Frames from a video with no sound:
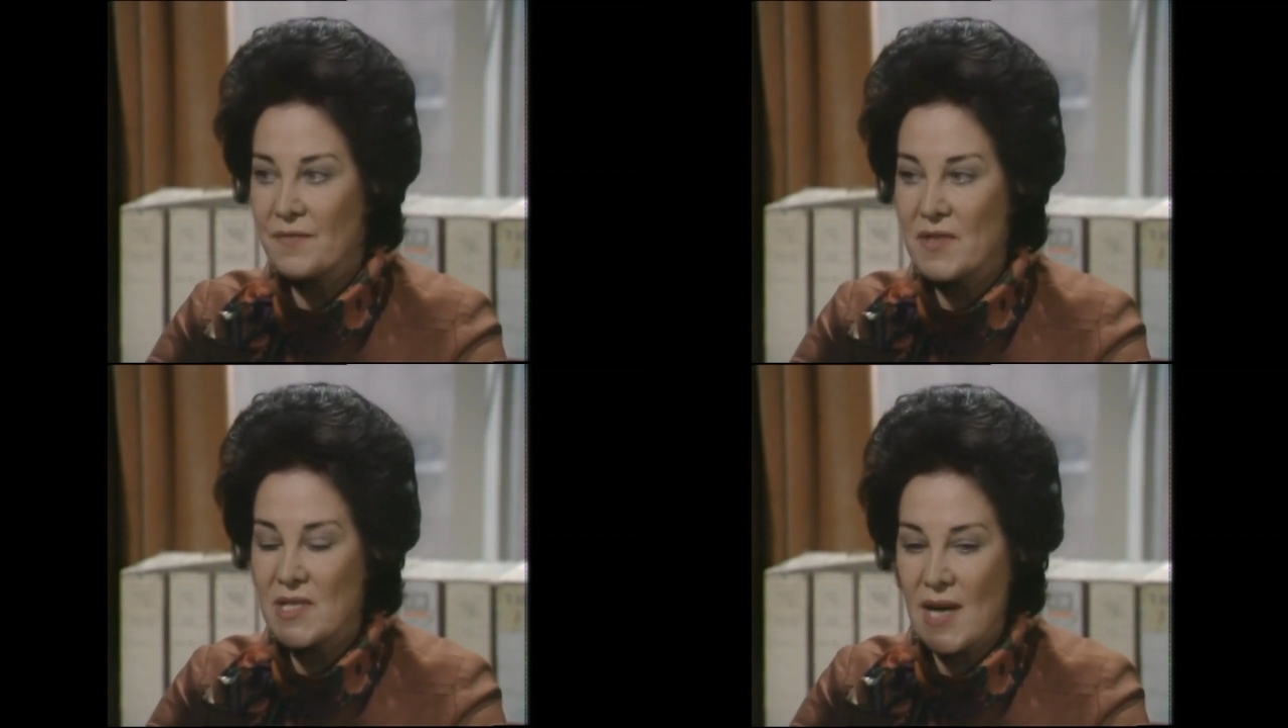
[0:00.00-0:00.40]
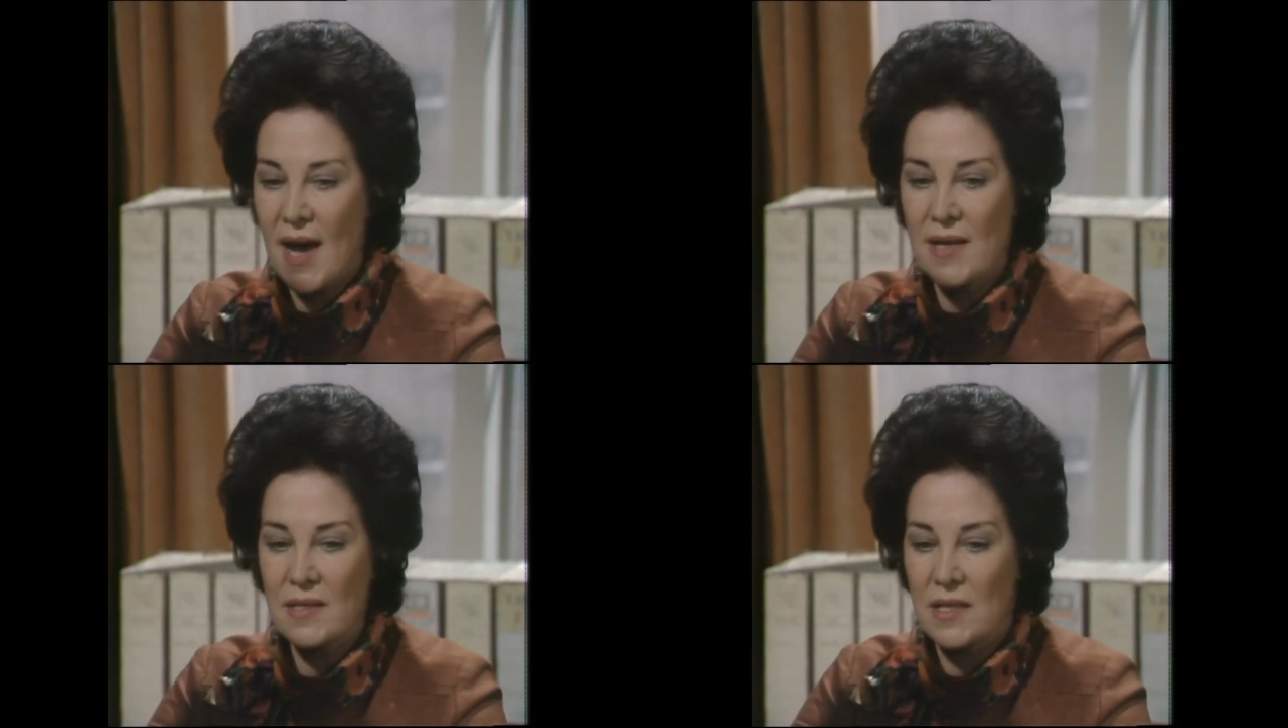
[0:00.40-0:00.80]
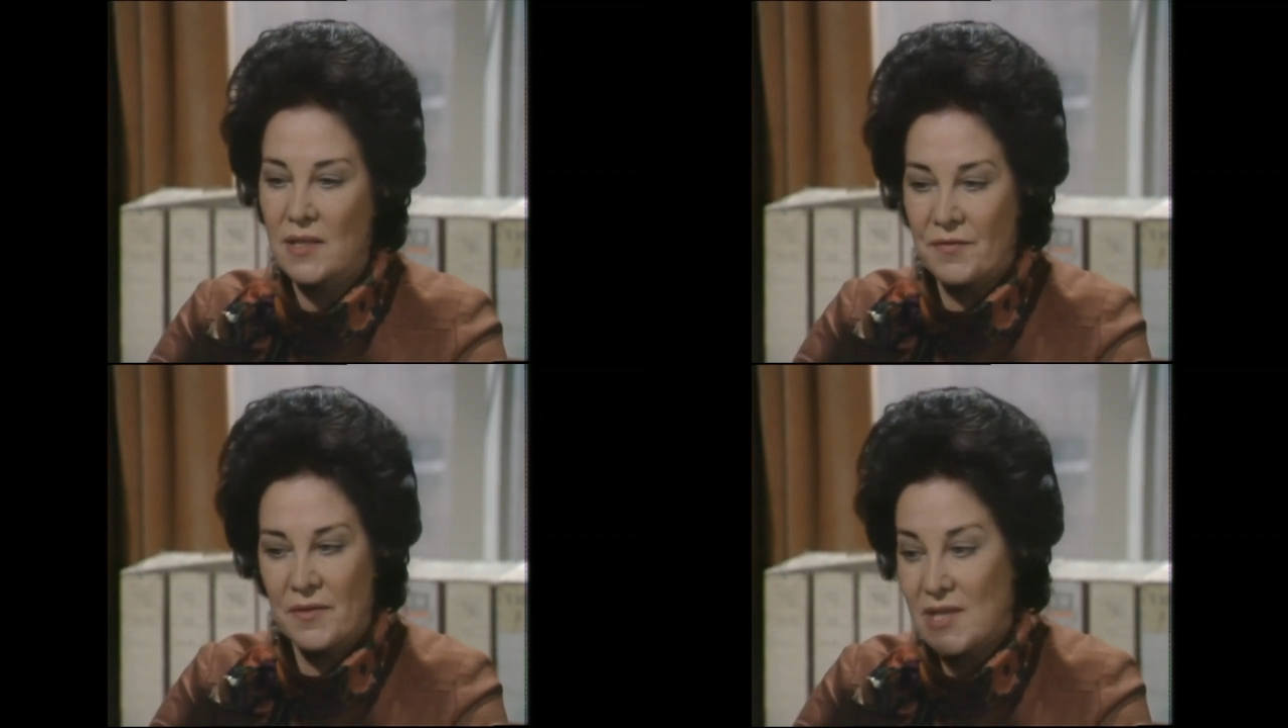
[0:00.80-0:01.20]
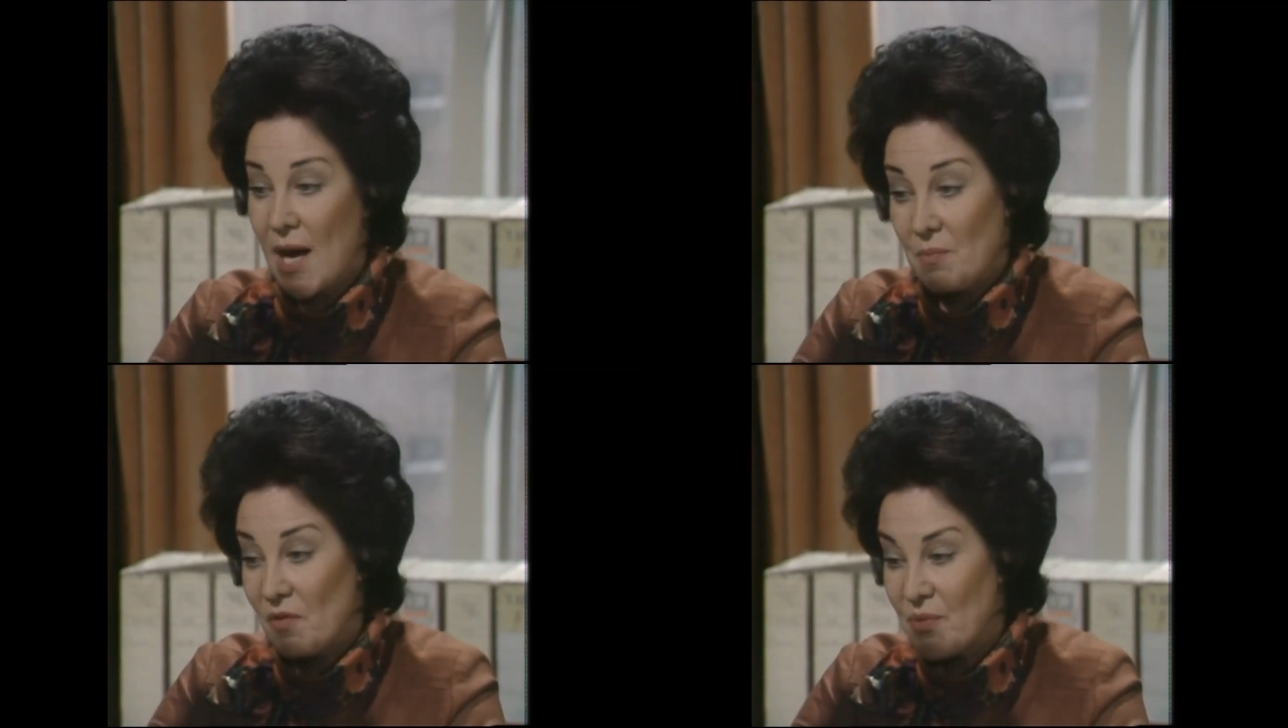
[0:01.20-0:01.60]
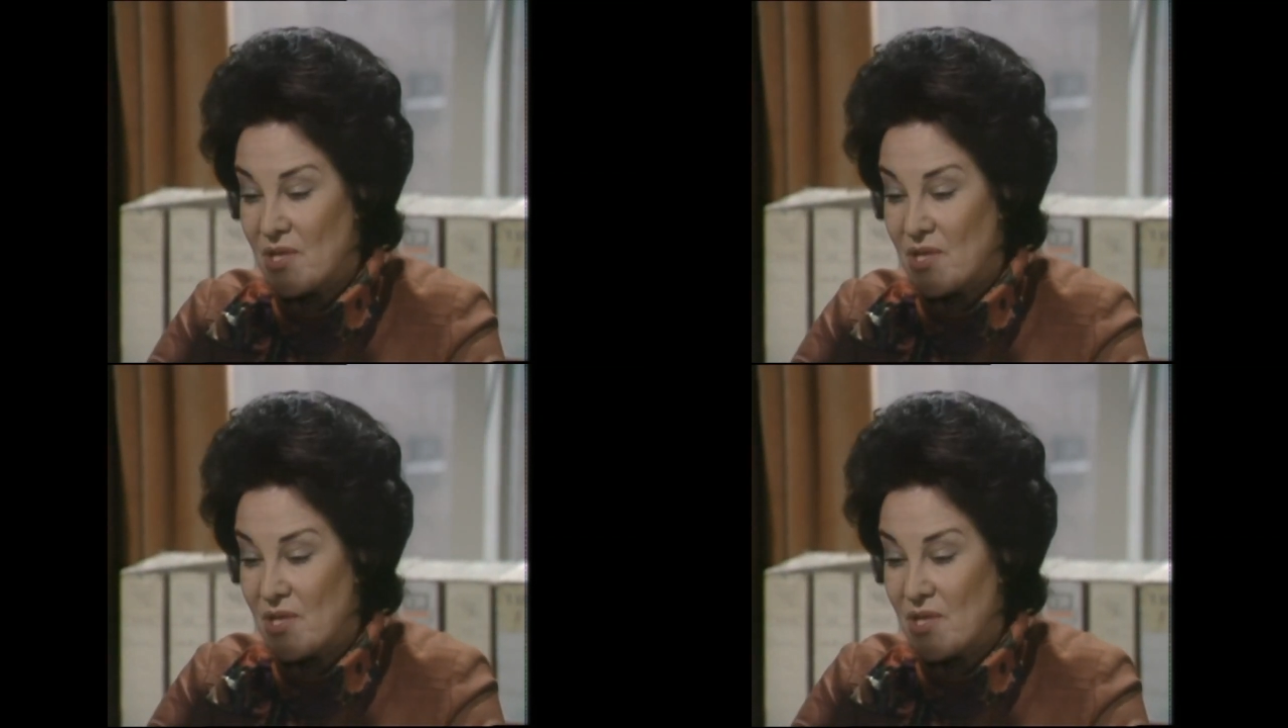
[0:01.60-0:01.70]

different styles, a different type of